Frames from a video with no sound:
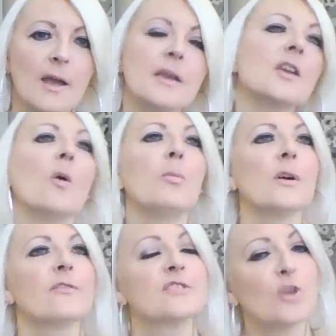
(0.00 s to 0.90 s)
you know.
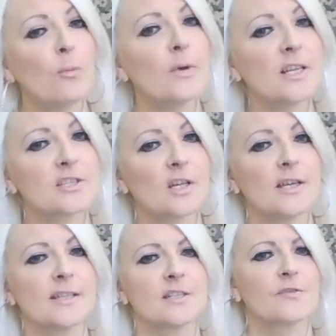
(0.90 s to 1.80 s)
But if somebody is
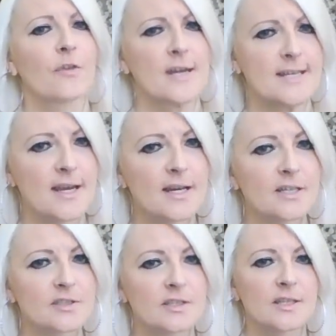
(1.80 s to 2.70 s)
like this for
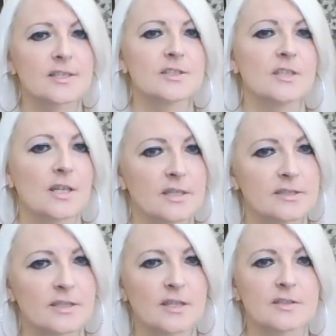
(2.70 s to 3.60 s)
years and years and
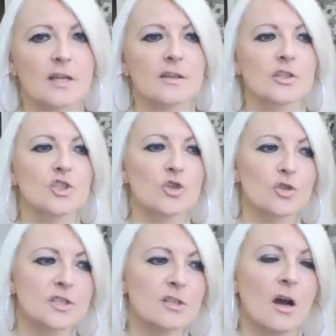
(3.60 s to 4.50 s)
years and years and they're
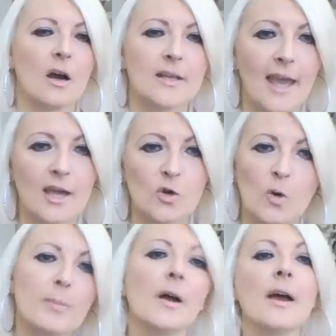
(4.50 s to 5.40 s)
just not getting
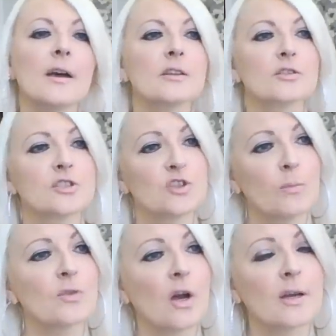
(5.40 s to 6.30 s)
up, just
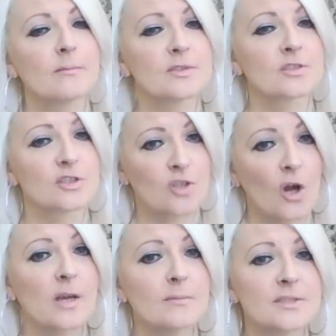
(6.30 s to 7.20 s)
sometimes there's
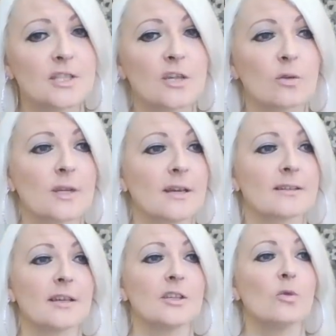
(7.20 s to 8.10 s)
times, you know, that,
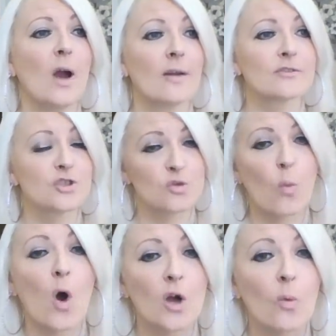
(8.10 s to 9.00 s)
that you have to just
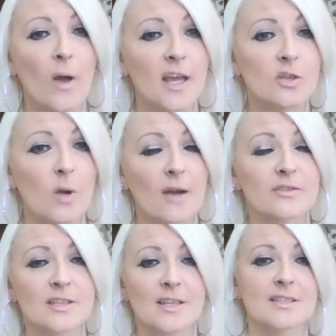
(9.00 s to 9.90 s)
walk away, you have
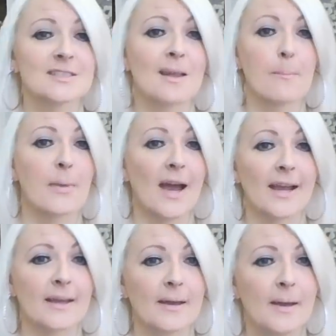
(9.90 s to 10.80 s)
to take a step
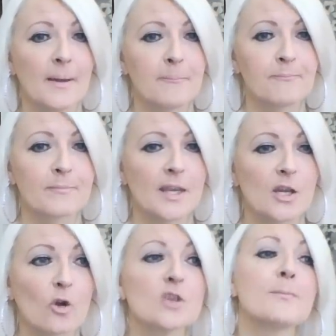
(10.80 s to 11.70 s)
back, you
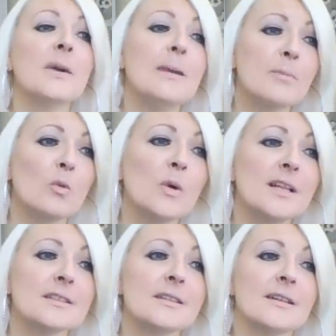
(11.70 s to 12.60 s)
know, because people
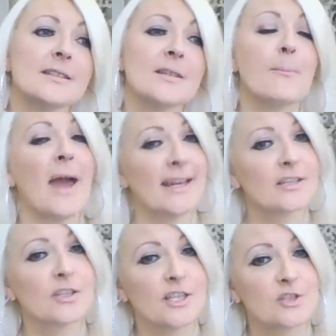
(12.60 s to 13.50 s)
will
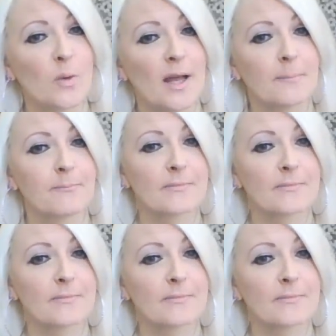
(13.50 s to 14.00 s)
depend on you as well